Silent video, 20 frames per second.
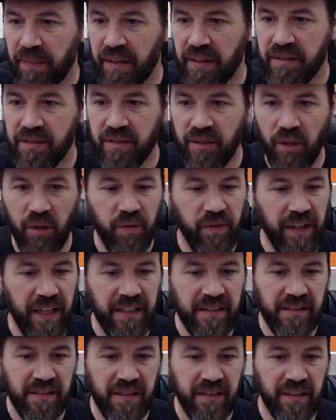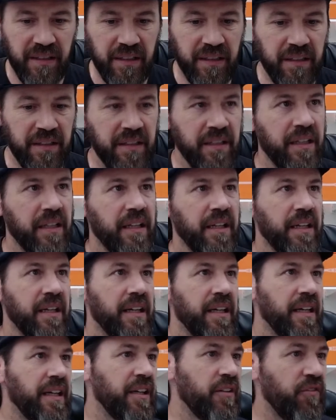So that's good.
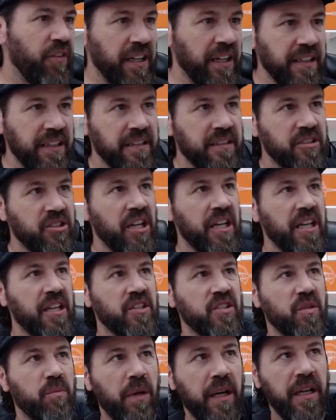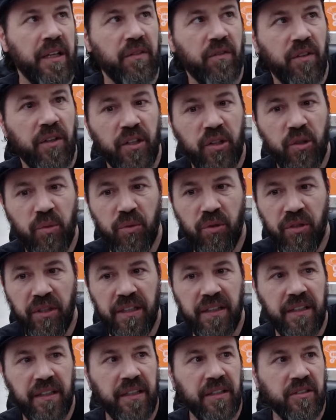Uh, if I need to change the mic volume or
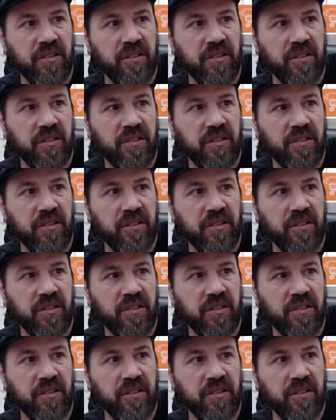anything,